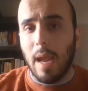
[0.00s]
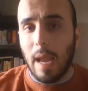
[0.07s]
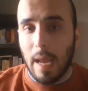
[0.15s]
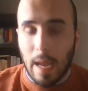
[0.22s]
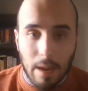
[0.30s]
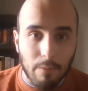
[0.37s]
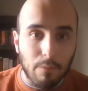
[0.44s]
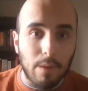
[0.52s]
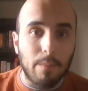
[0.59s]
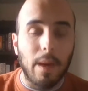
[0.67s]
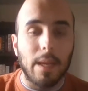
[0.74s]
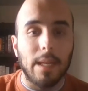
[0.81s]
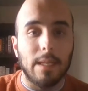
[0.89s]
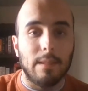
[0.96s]

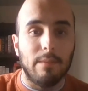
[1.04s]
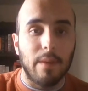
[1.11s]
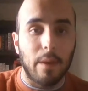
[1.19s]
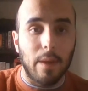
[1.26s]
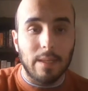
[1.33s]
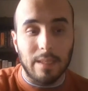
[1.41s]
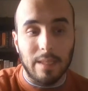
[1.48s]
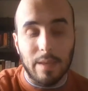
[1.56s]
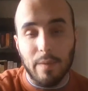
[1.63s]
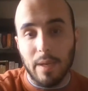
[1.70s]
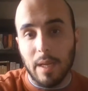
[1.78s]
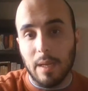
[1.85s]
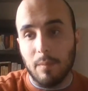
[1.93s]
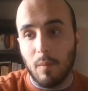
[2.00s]
everybody is
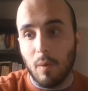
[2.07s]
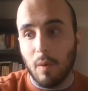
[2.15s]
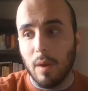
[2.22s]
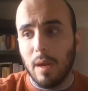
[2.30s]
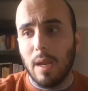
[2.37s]
living in a more